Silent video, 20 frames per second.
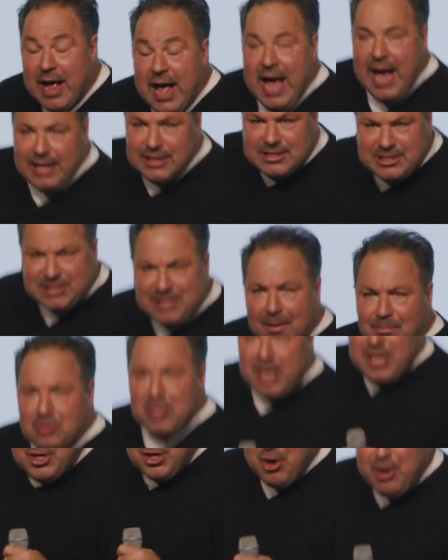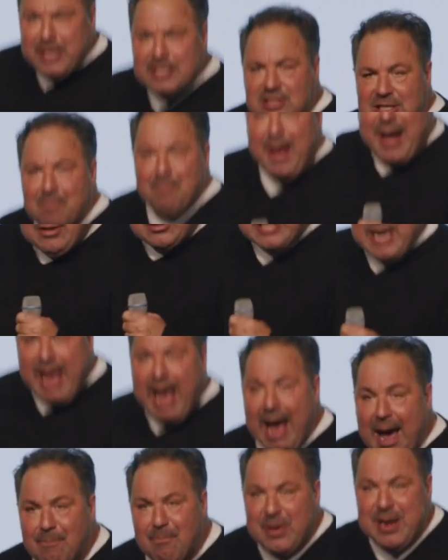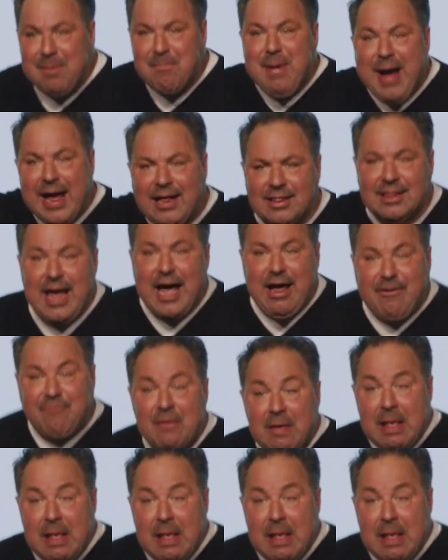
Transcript: and something good is about to happen in my life